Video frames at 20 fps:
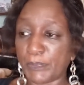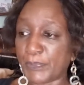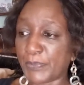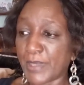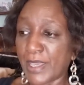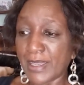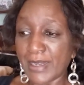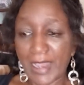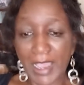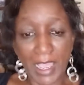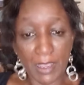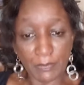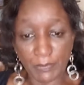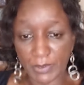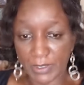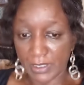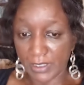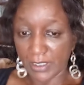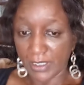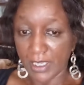
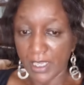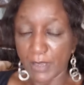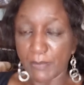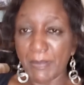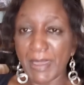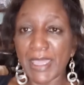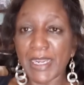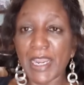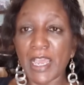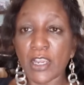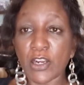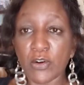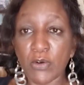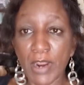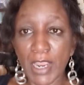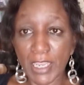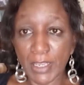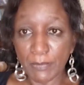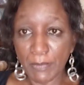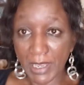unhappy. Men
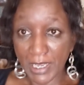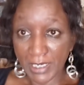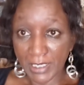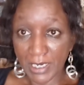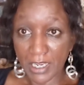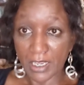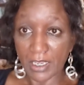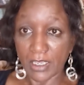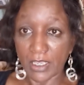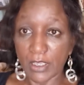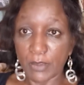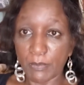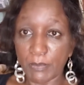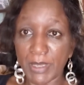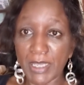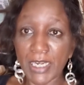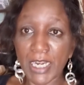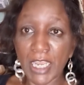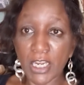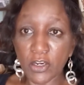
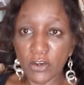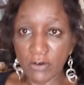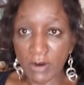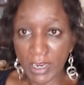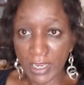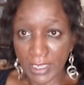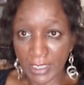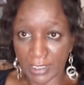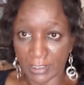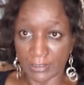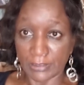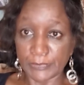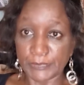are crying.